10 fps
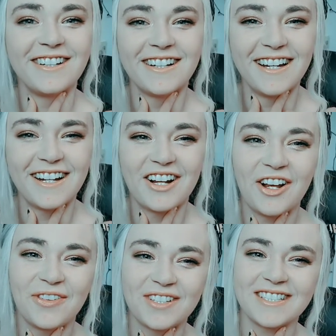
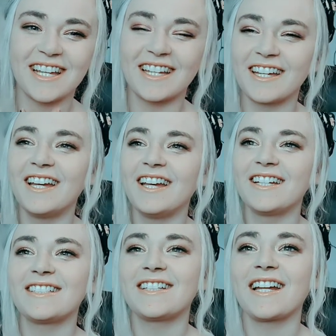I was like
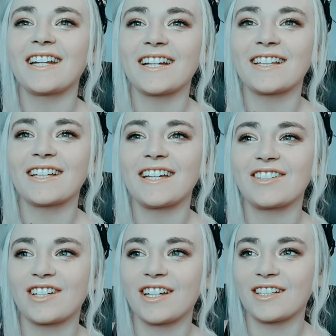standing in the
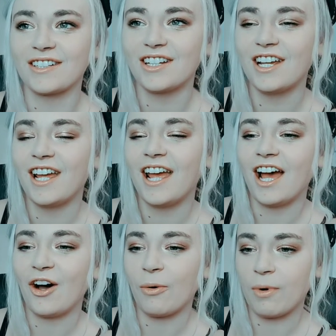kitchen
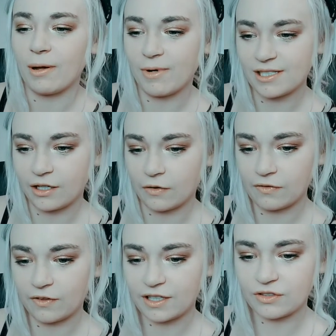all by myself
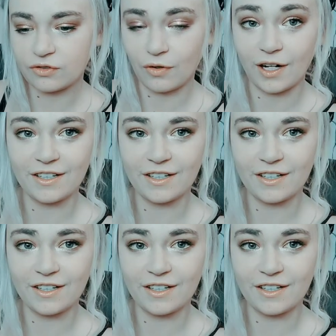like trying